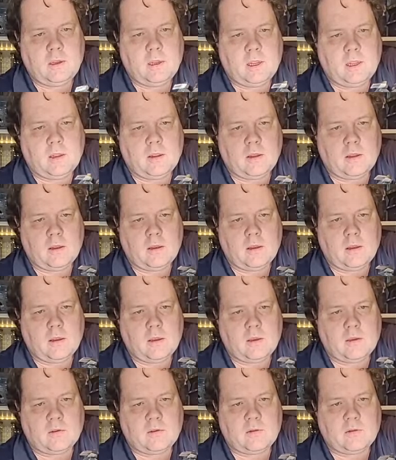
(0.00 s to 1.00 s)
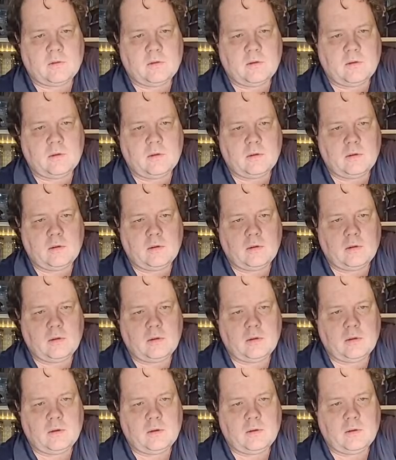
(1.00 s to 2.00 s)
And then this.
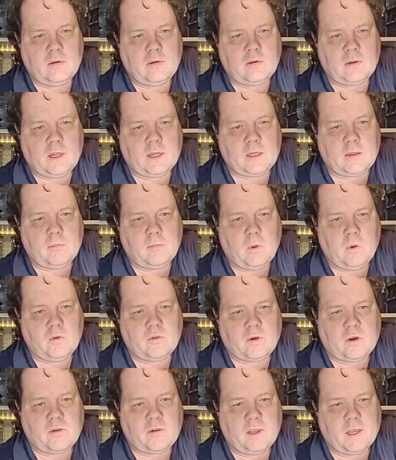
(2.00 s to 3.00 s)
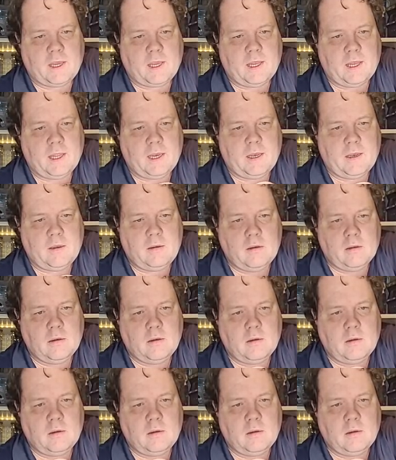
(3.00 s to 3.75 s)
It's not the most articulated